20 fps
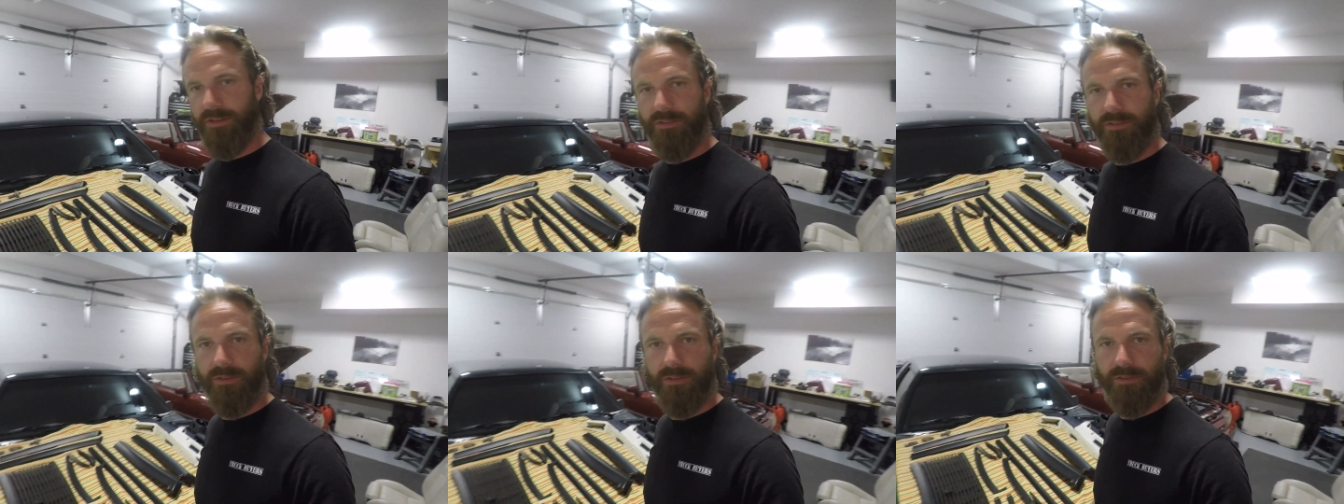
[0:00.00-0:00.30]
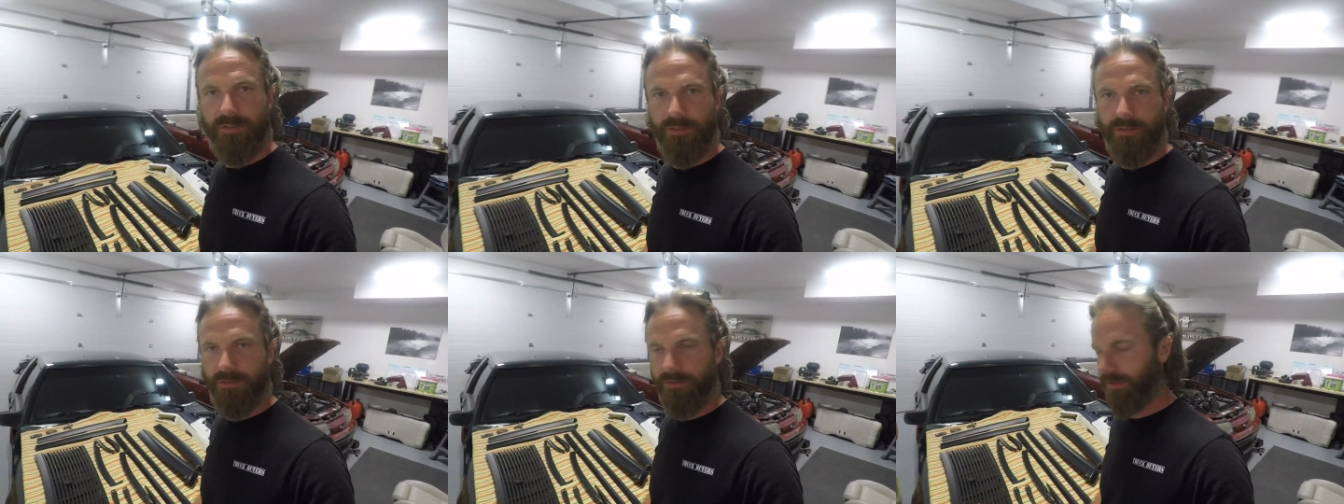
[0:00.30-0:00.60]
This
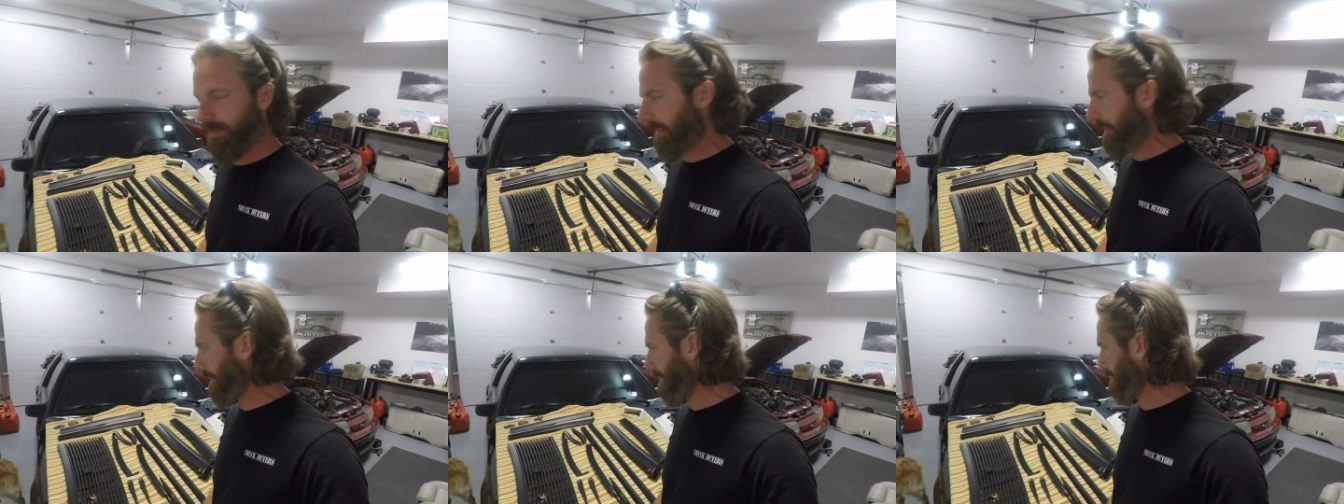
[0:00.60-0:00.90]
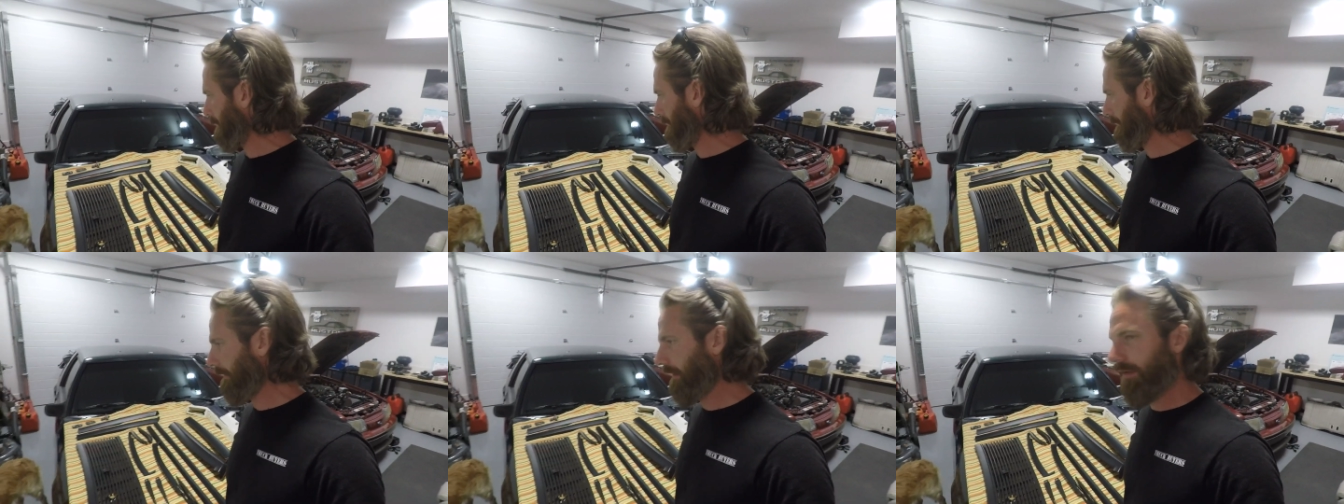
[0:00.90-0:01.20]
is
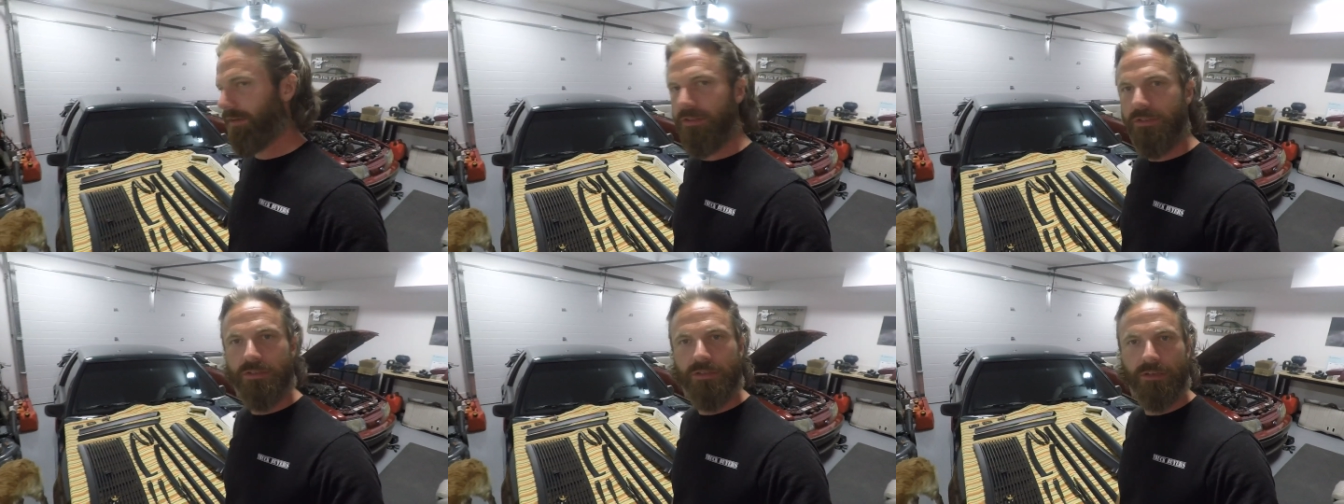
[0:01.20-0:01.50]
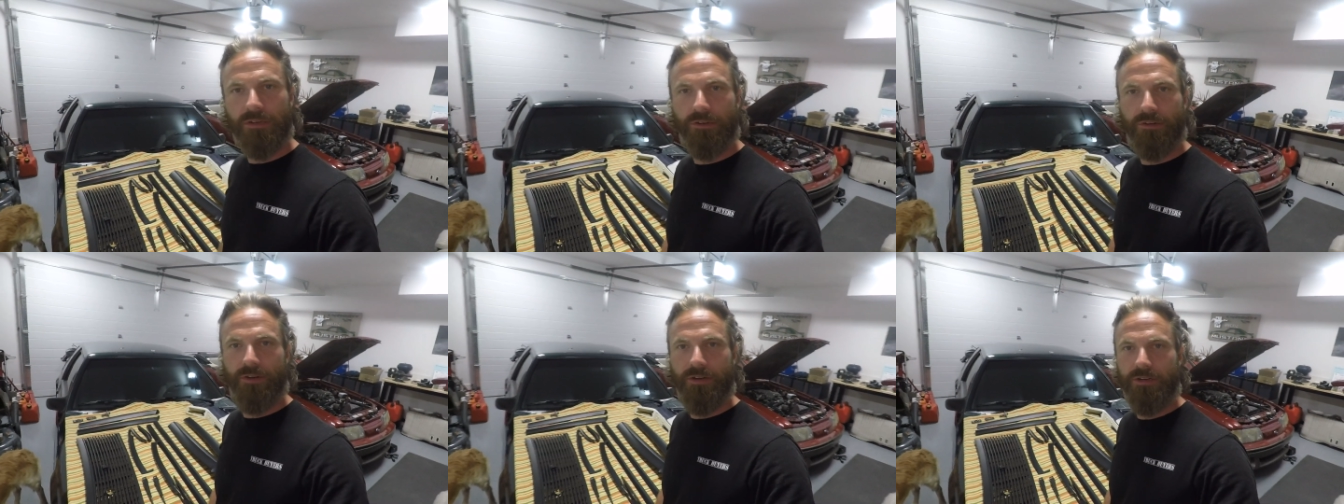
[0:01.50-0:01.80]
so the
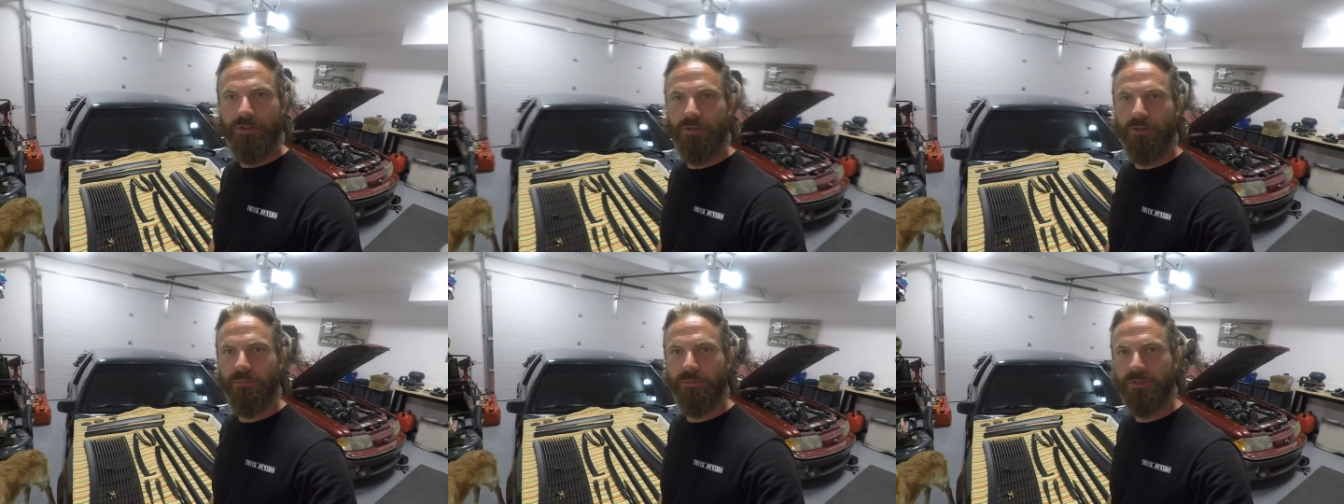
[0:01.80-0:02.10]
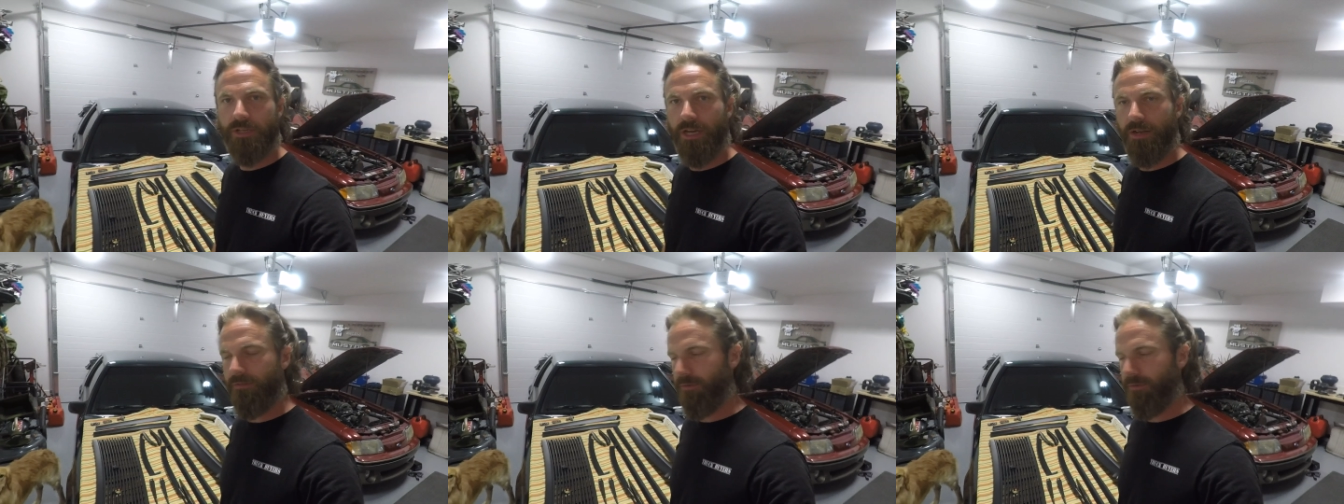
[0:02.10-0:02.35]
green coupe's kind of a